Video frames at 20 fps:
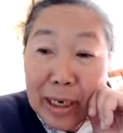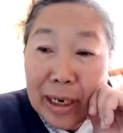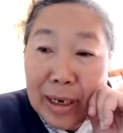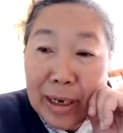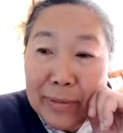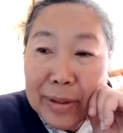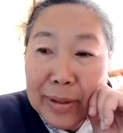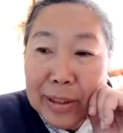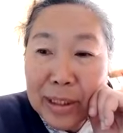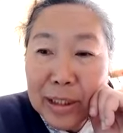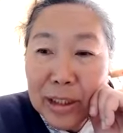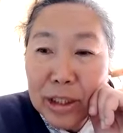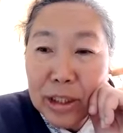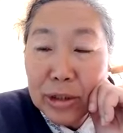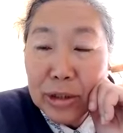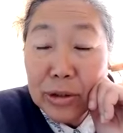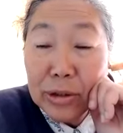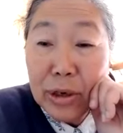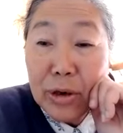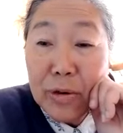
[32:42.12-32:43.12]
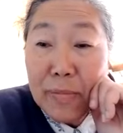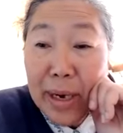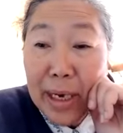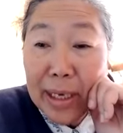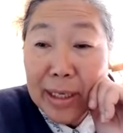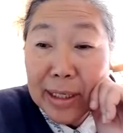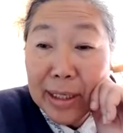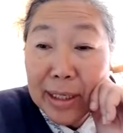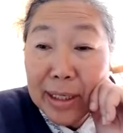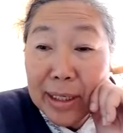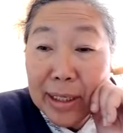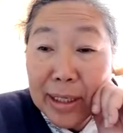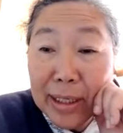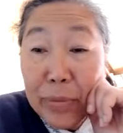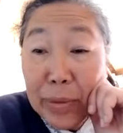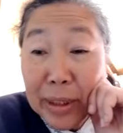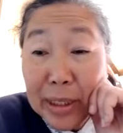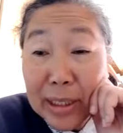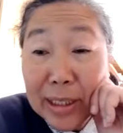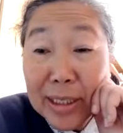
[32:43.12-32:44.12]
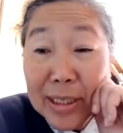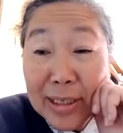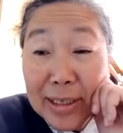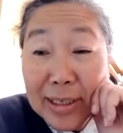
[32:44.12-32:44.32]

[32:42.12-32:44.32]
am a digital nomad at the moment.